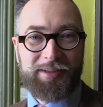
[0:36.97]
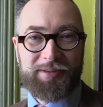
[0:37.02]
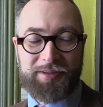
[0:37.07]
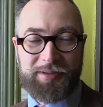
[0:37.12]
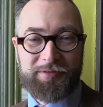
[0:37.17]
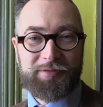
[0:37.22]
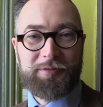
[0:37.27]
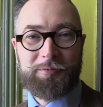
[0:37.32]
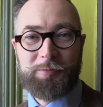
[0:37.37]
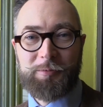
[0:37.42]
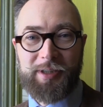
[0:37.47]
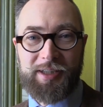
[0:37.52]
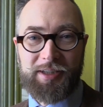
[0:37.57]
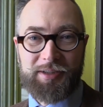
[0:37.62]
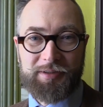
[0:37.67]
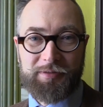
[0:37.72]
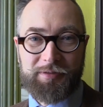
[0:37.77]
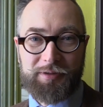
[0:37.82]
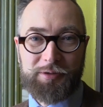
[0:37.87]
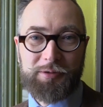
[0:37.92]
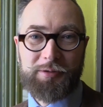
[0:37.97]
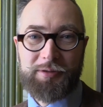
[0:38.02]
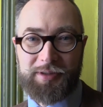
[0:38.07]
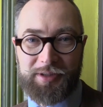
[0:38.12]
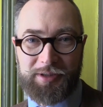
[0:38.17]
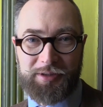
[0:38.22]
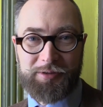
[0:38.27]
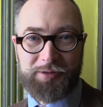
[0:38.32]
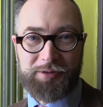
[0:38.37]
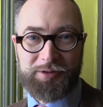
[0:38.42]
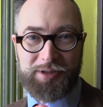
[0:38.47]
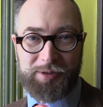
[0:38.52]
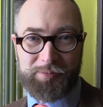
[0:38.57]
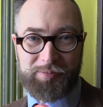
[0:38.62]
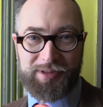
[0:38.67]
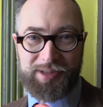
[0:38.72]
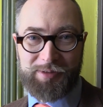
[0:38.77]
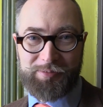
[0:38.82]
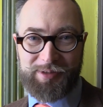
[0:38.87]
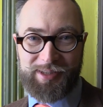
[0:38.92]
Different ways of adorning your
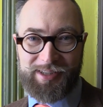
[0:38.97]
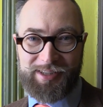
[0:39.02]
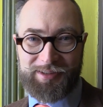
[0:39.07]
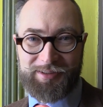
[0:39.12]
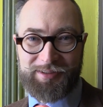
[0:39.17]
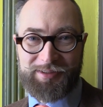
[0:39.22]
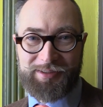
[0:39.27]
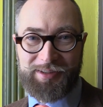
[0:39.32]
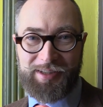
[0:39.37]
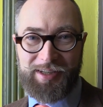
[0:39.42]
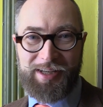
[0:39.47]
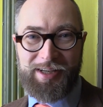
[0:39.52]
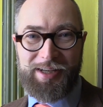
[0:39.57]
chimneypiece.